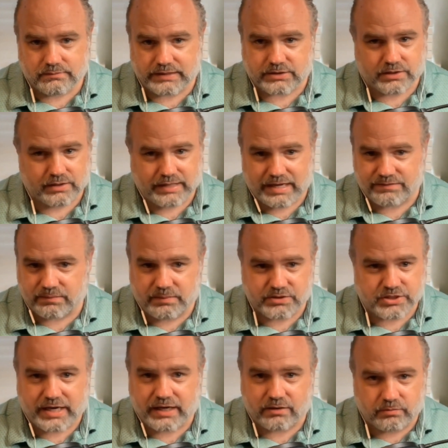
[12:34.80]
That's going to have a
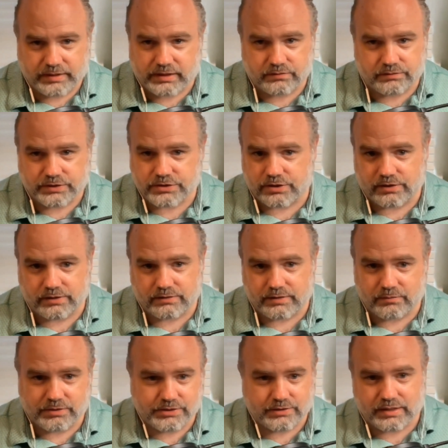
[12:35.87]
much higher rate of return
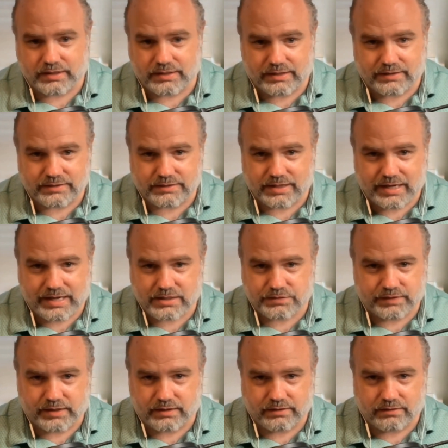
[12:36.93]
than what you're getting on this cash
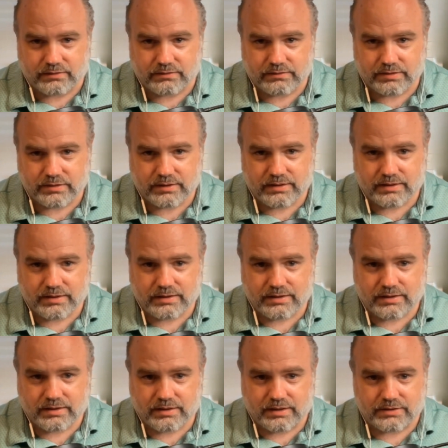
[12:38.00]
value.
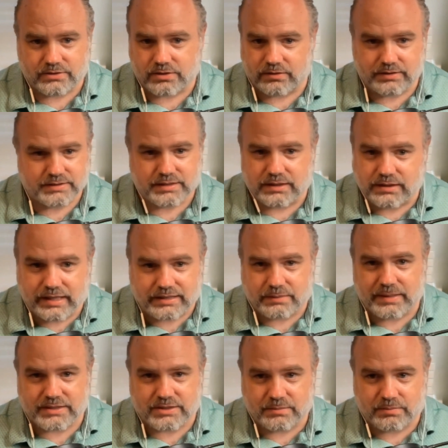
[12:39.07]
And so he's saying you got
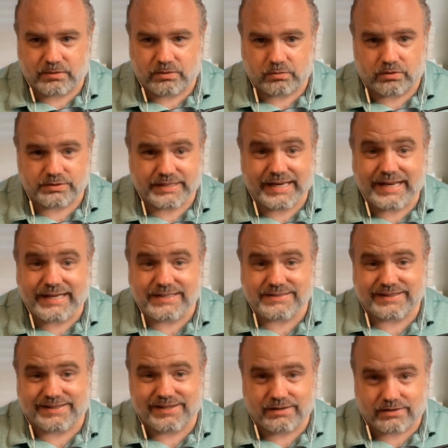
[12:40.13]
the best of both worlds. And
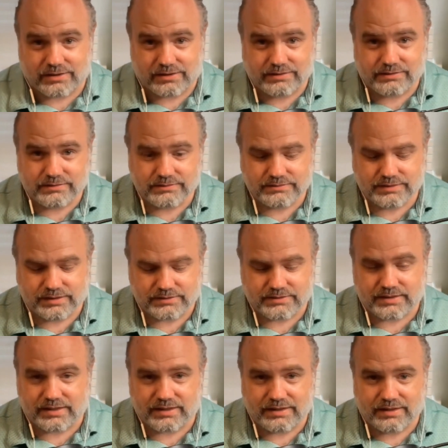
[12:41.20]
as a kicker, he'll
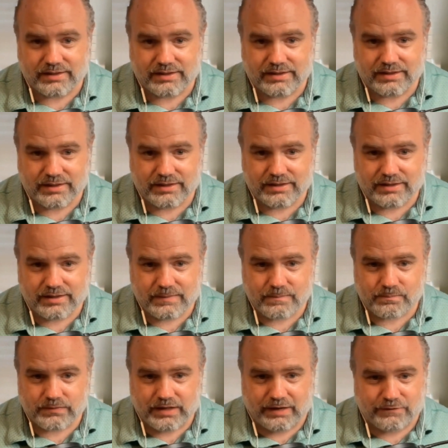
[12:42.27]
say,
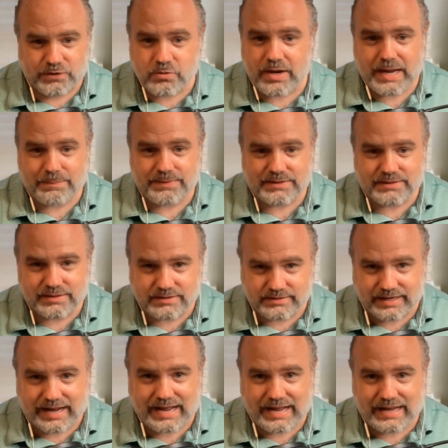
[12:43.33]
if you happen to
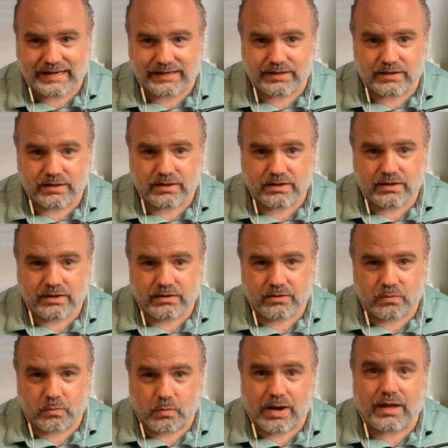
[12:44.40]
die
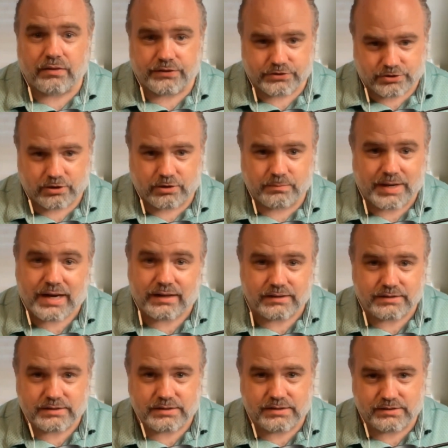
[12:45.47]
while the term
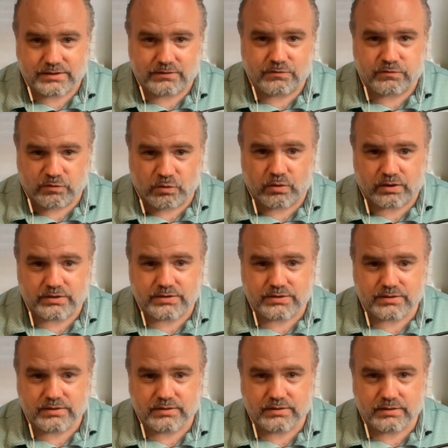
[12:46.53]
policy is in
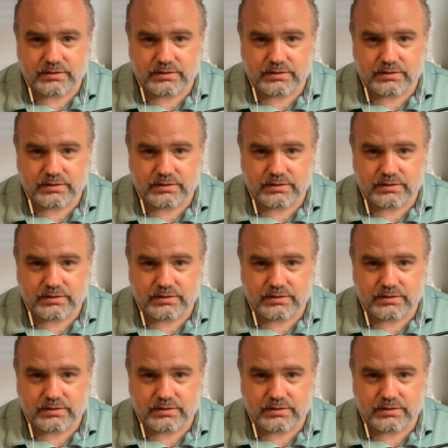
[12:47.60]
force,